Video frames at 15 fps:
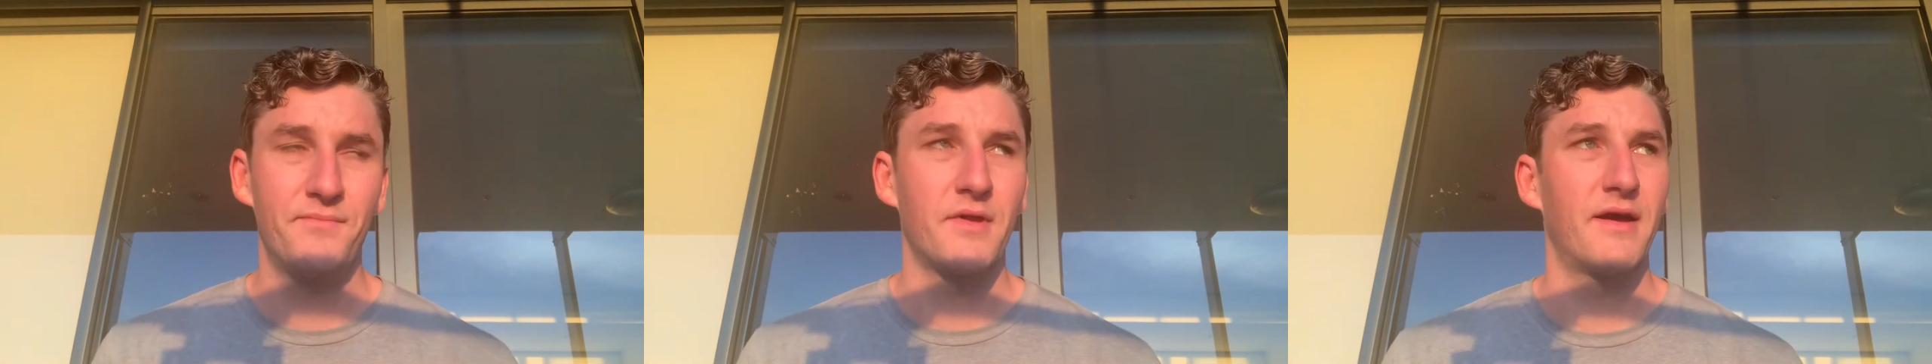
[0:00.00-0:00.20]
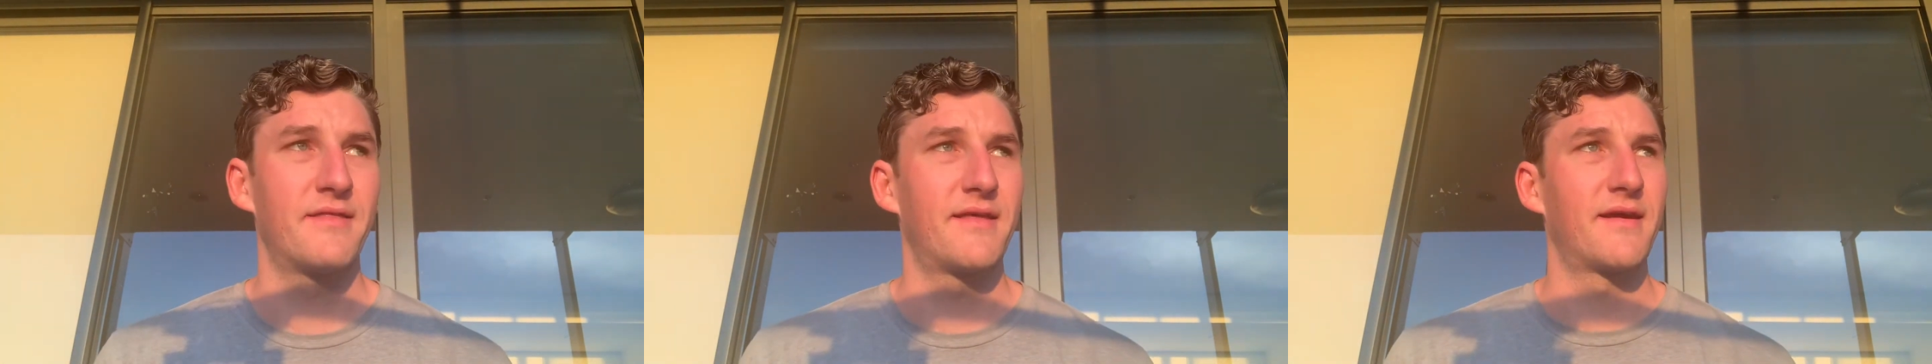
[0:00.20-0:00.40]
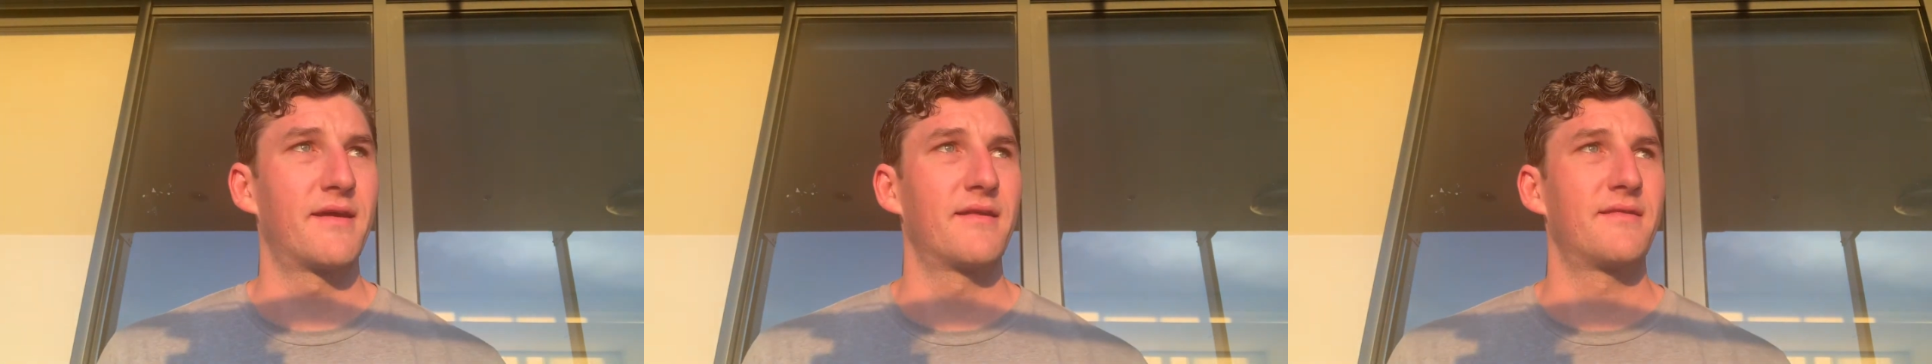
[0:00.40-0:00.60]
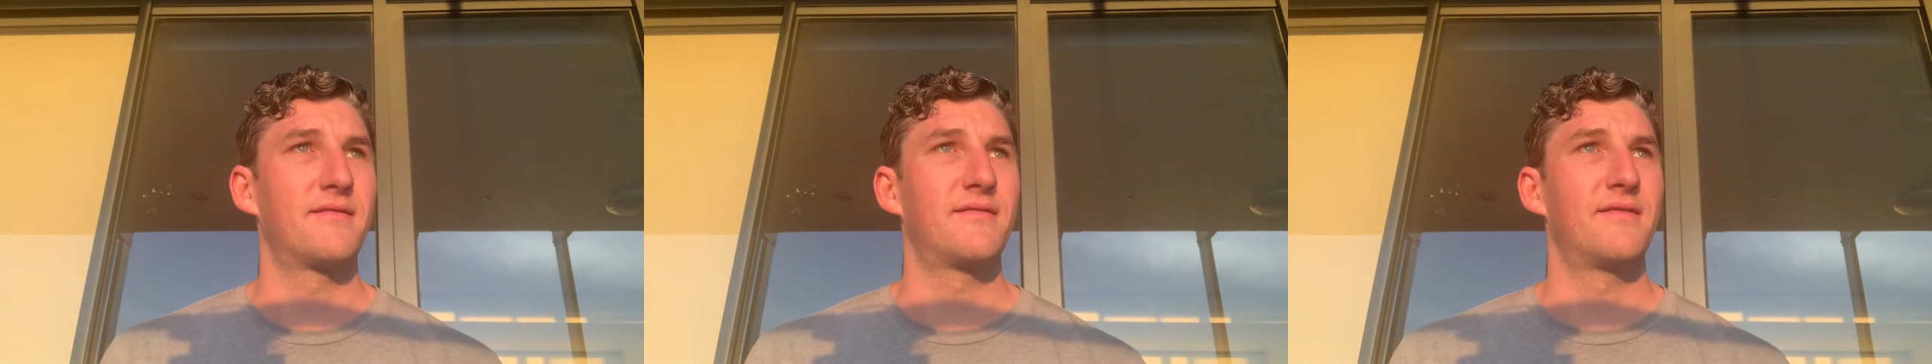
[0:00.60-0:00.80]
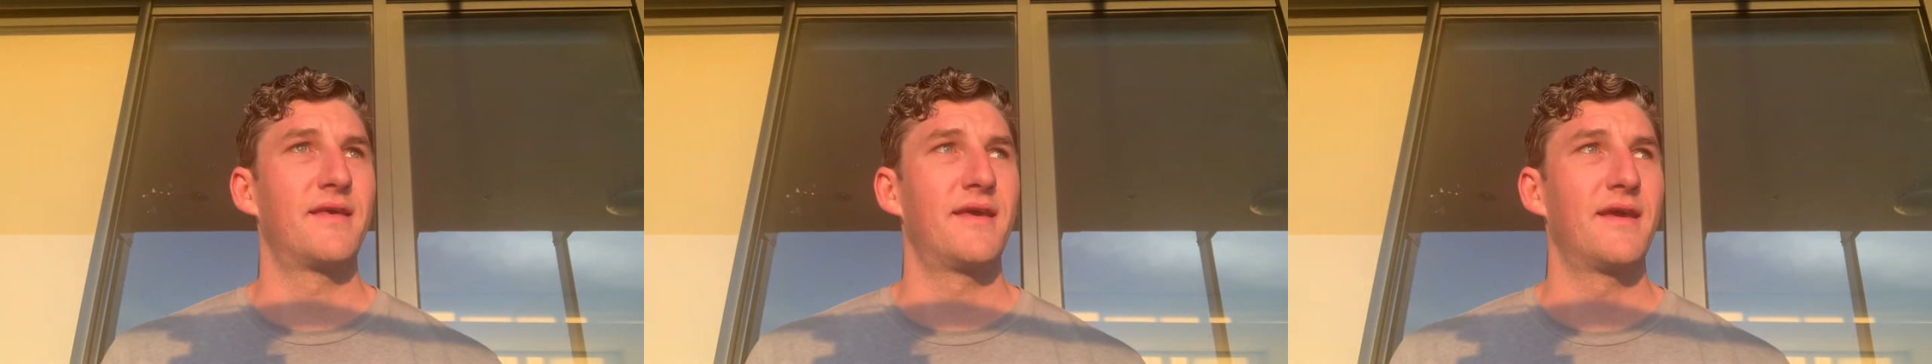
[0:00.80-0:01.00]
I think
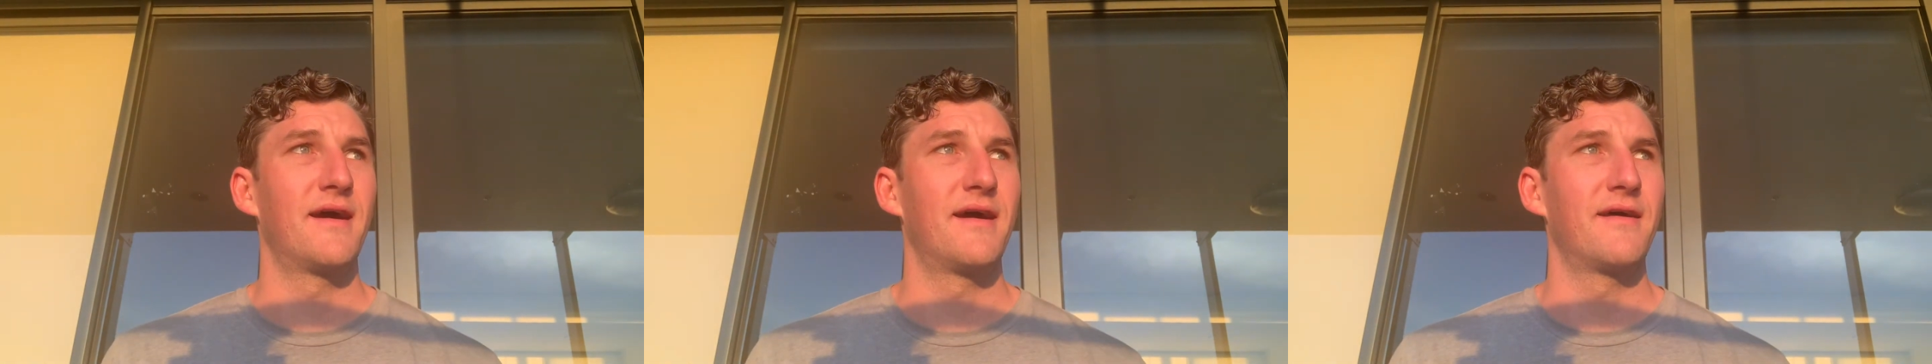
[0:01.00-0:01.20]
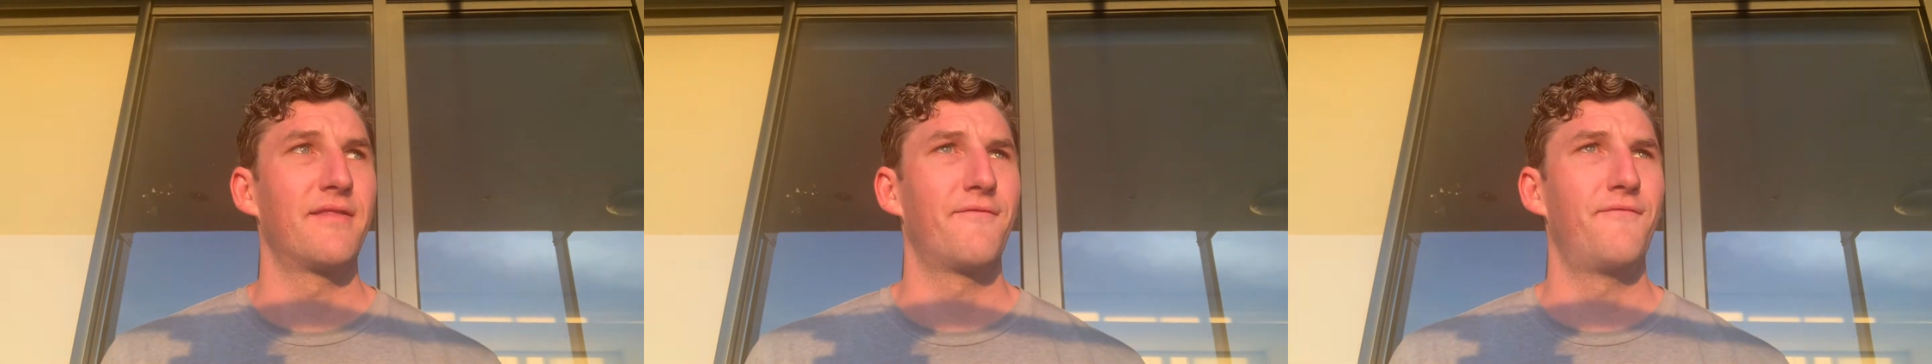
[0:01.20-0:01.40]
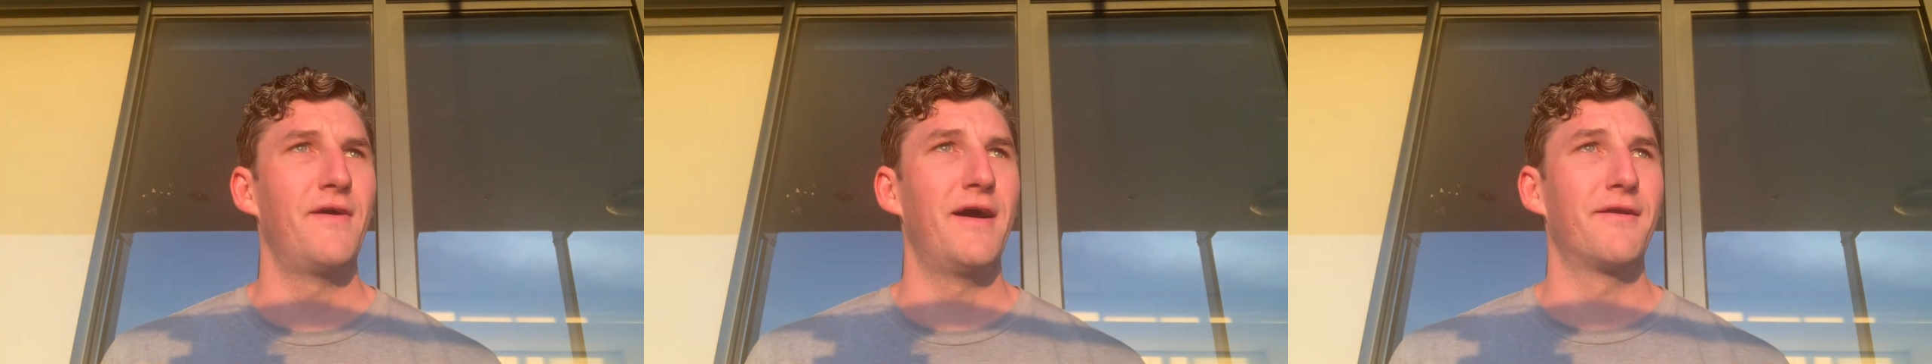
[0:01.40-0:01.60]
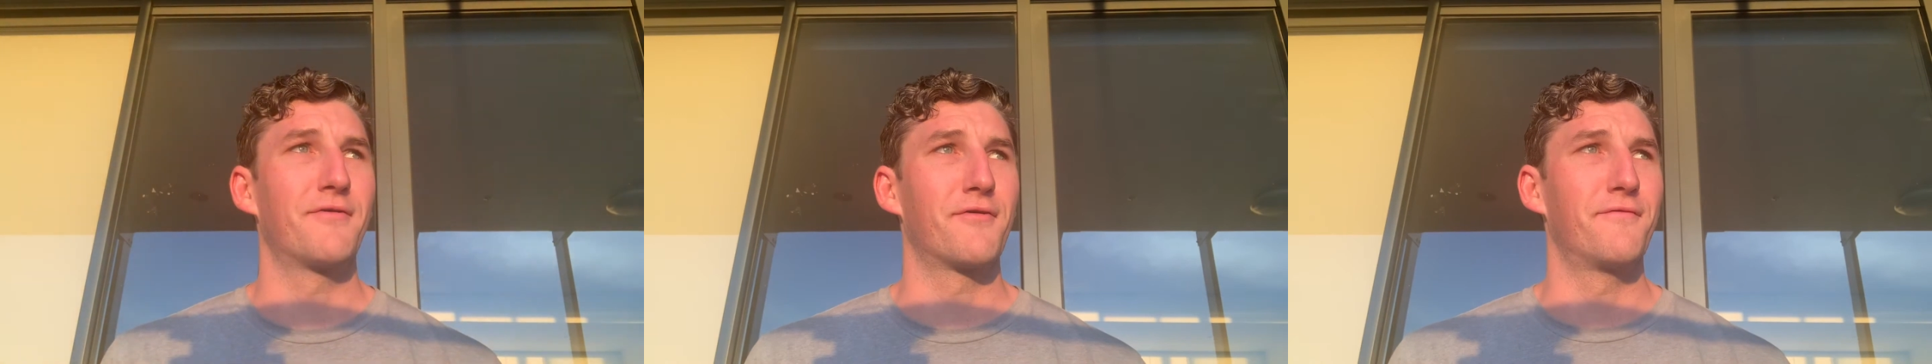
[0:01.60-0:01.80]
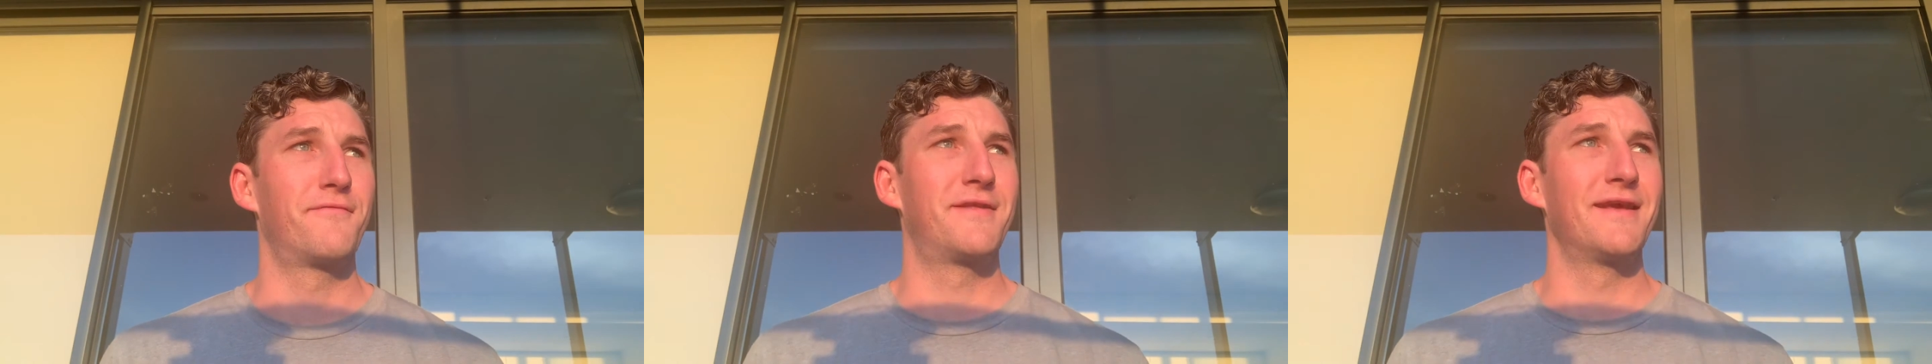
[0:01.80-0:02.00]
it's the
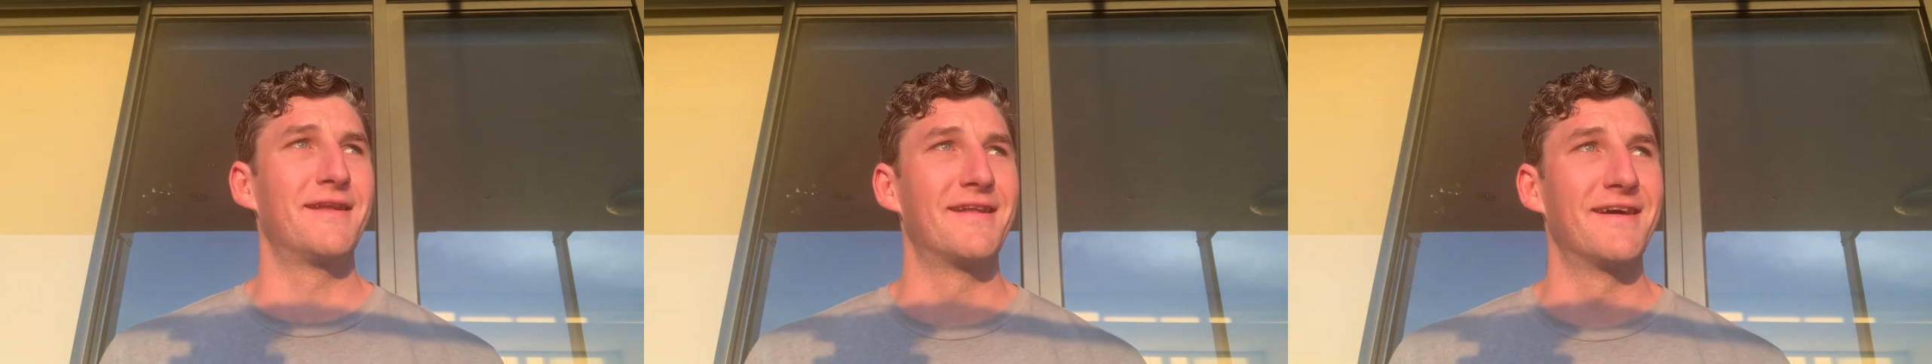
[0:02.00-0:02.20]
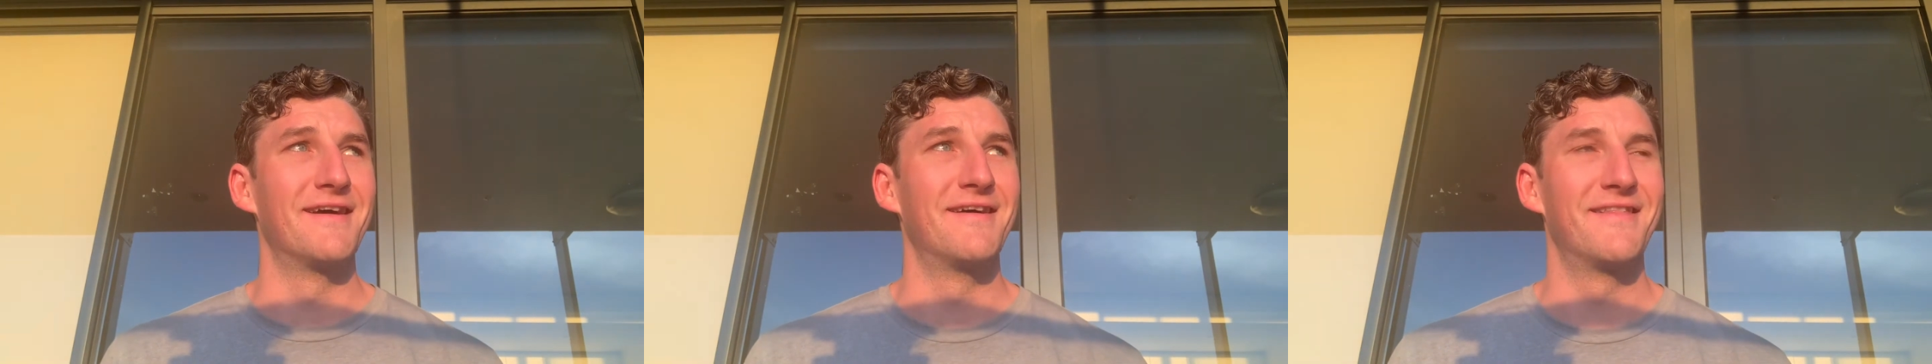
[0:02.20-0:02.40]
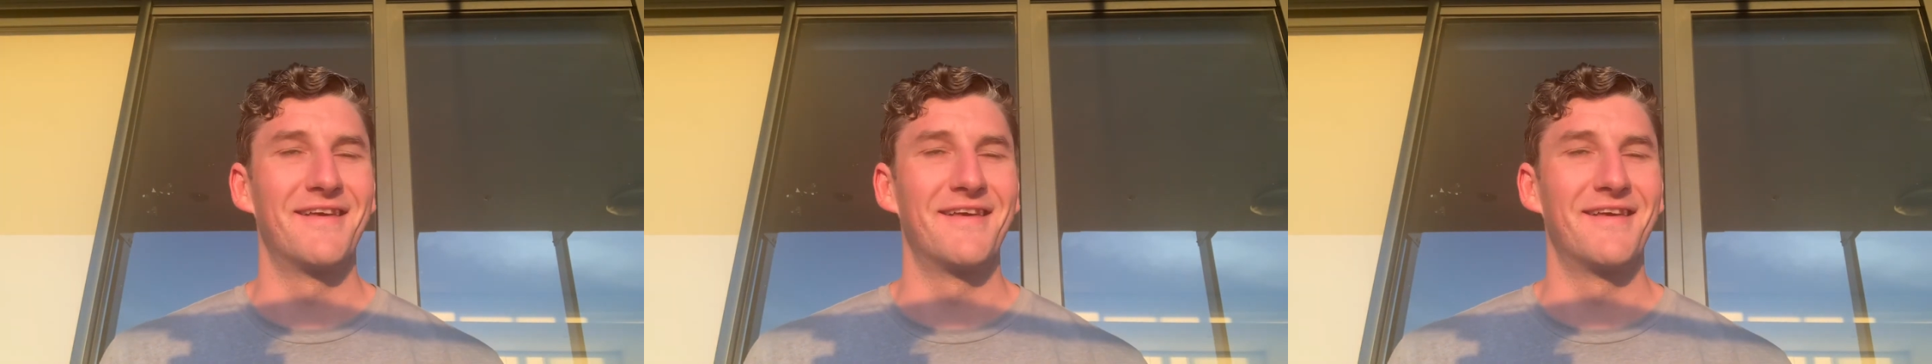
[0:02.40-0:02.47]
founder of Tinder